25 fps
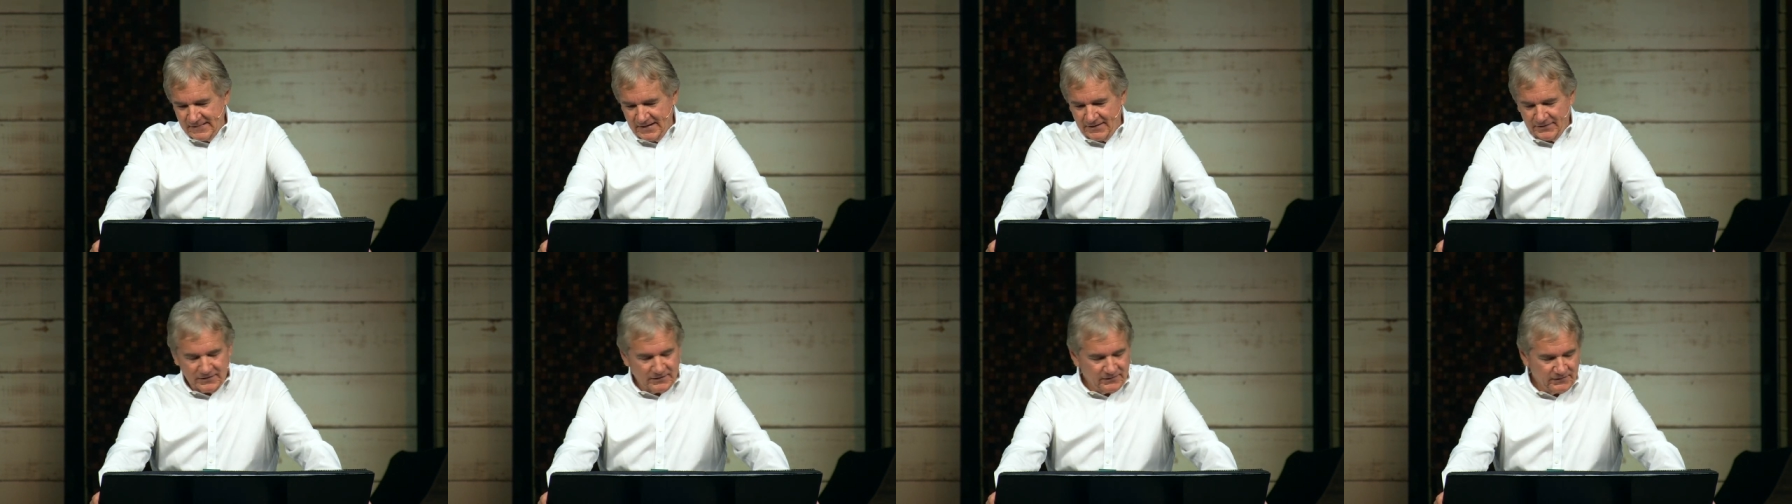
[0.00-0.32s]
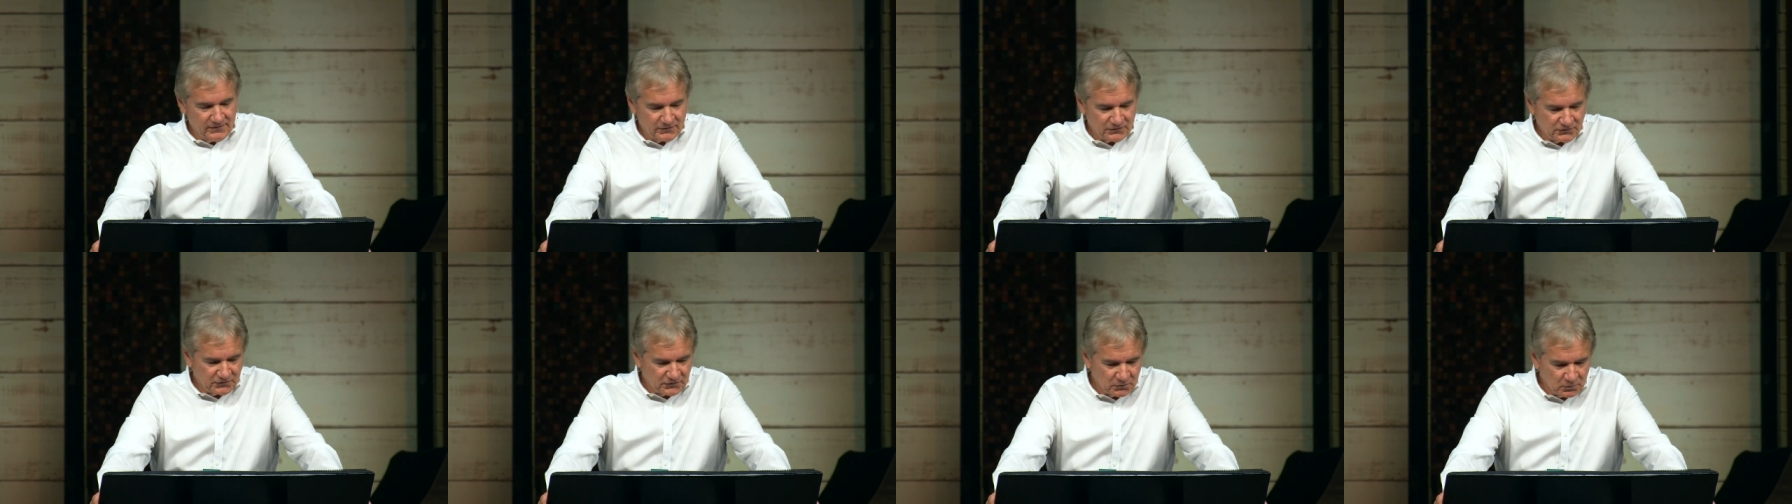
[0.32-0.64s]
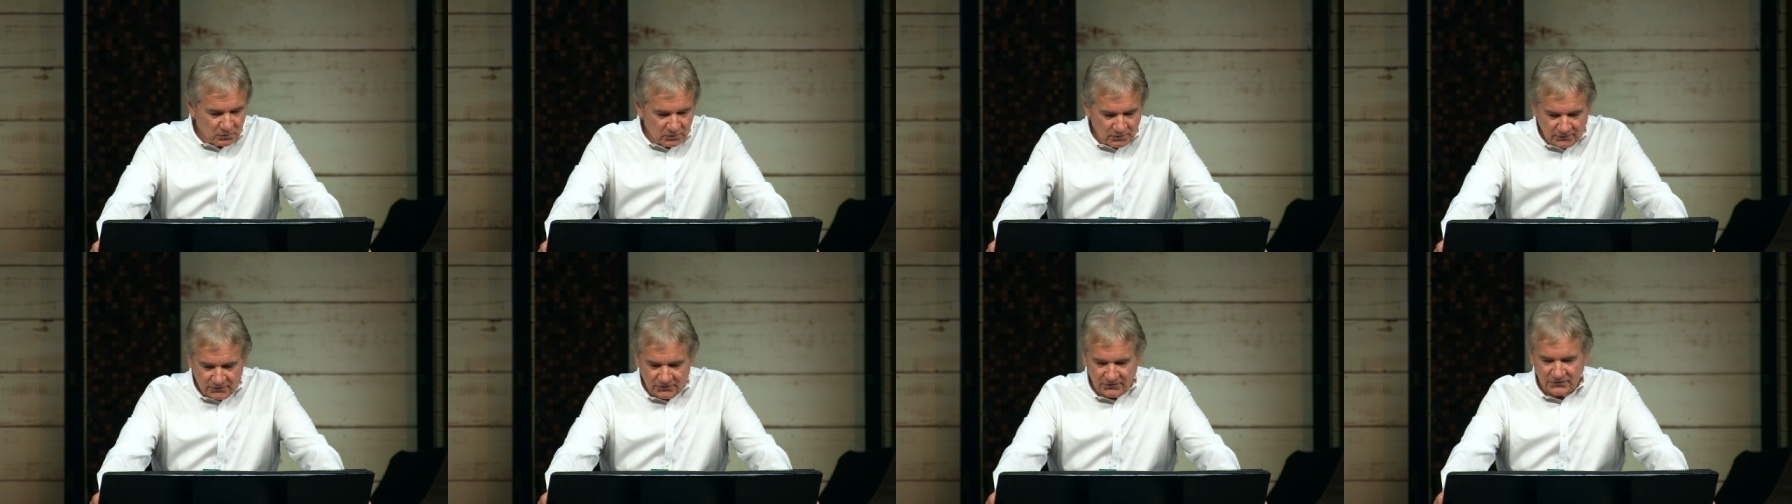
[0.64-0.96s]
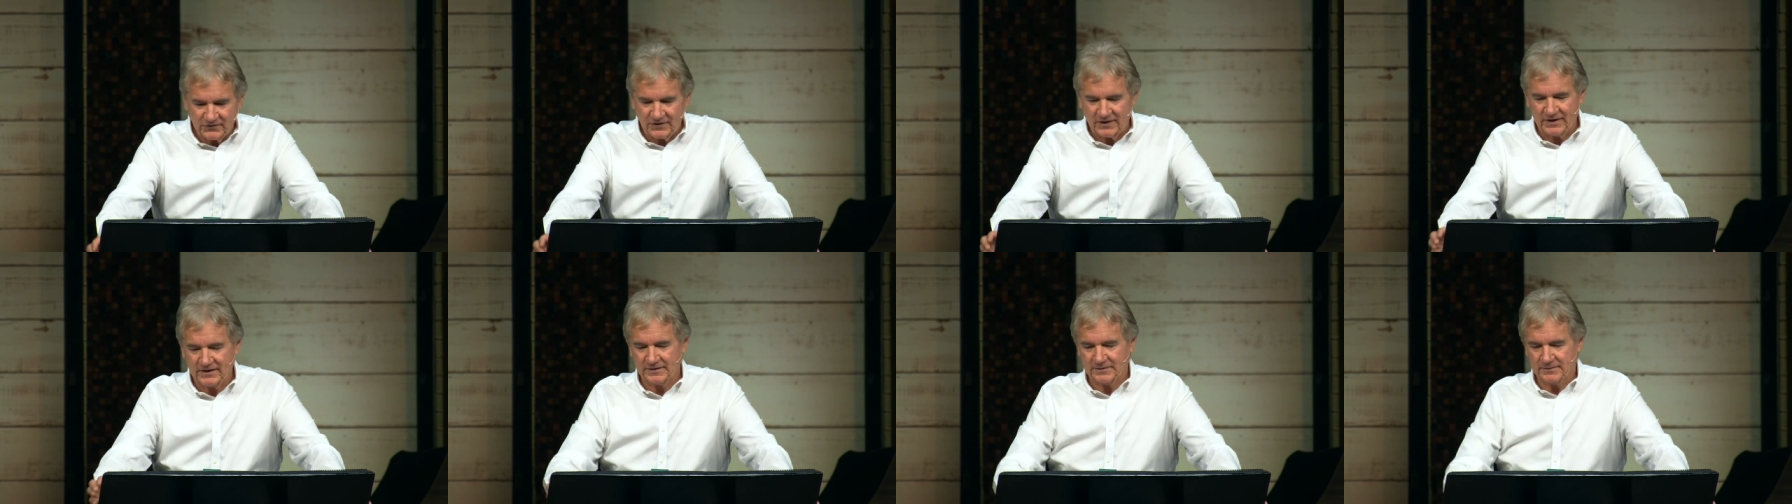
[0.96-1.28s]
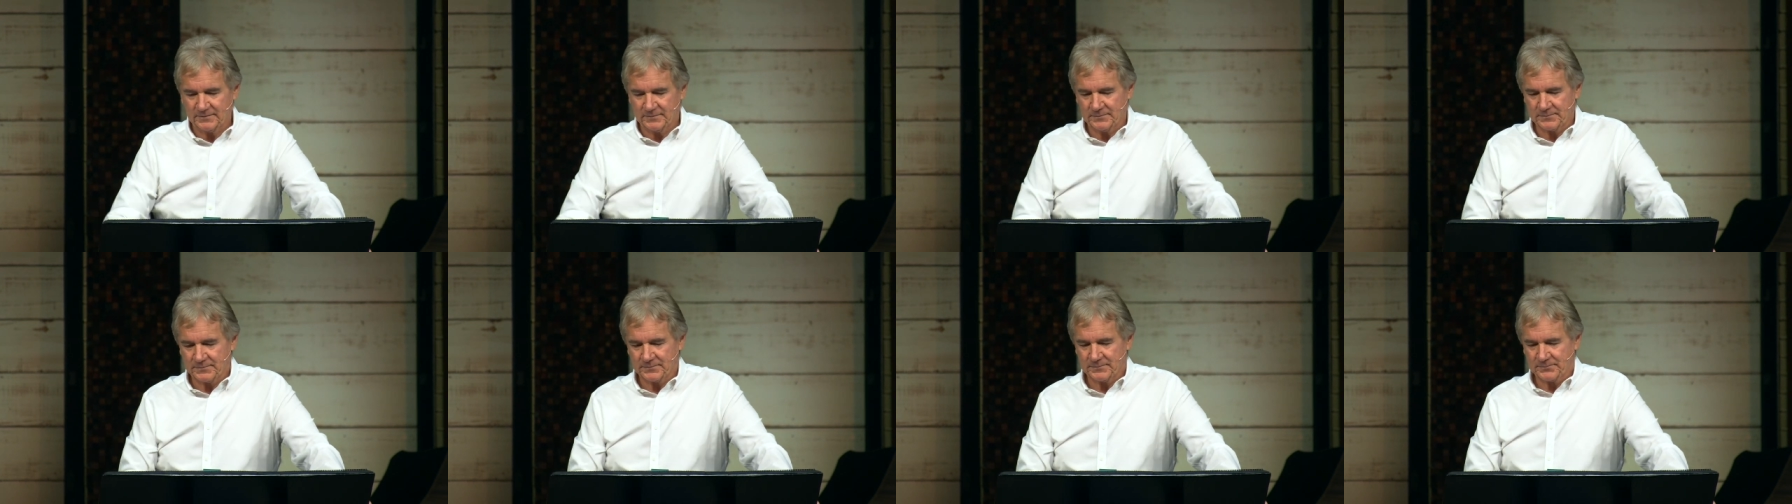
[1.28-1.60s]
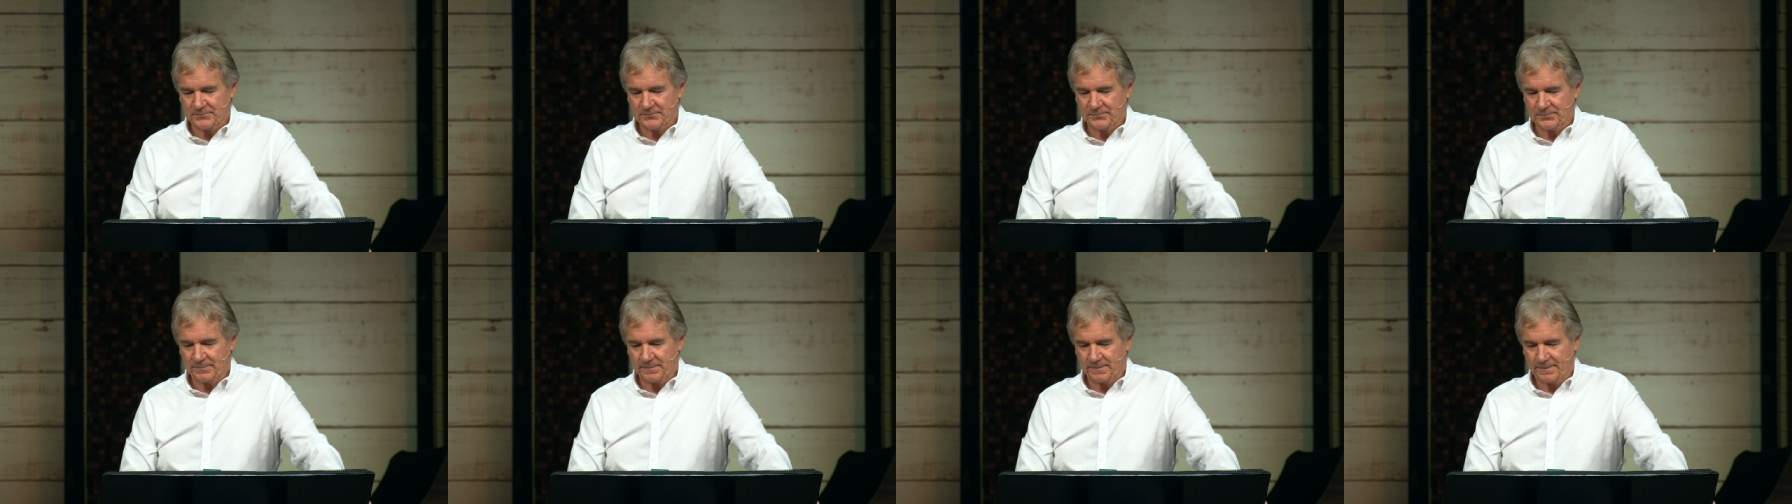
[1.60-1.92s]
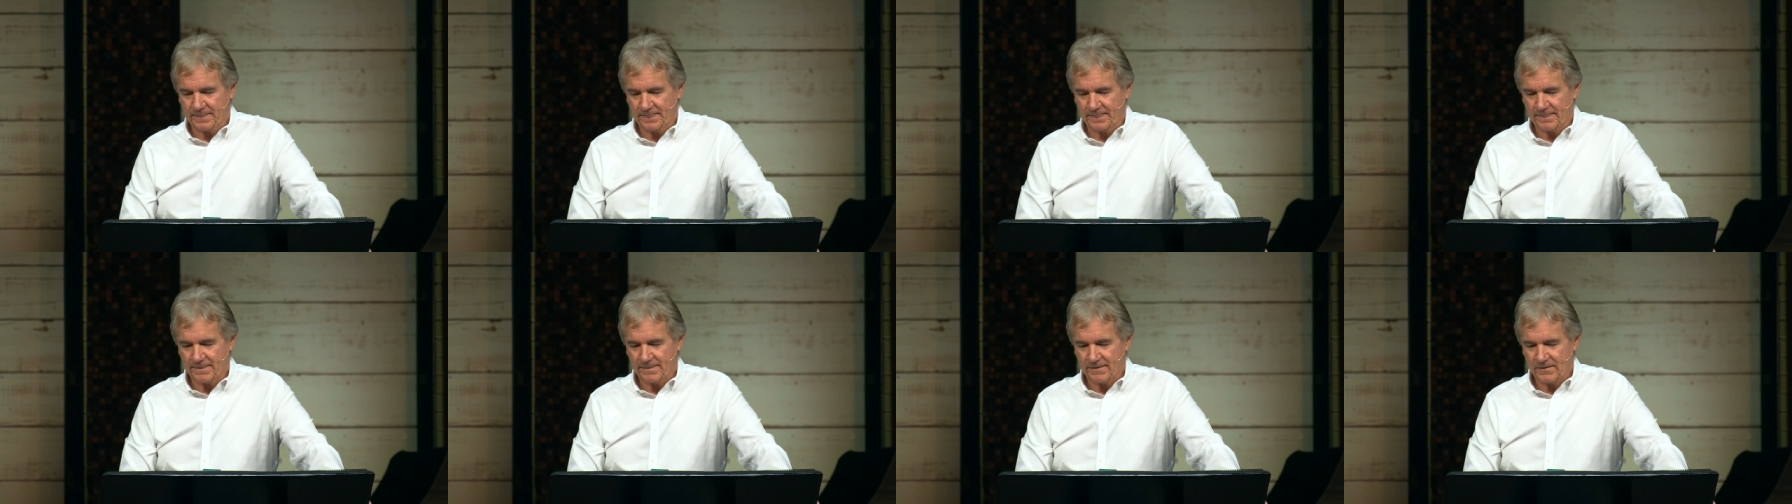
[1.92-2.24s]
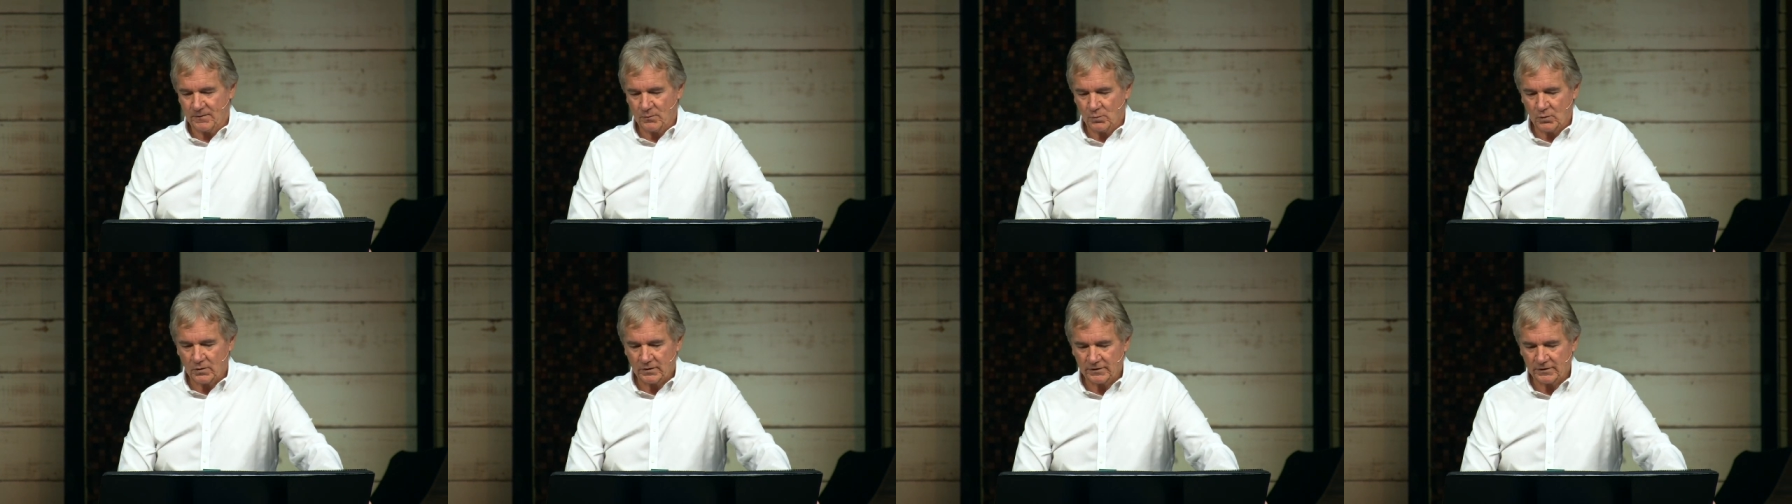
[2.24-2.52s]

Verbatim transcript: And then there's the word Satan, the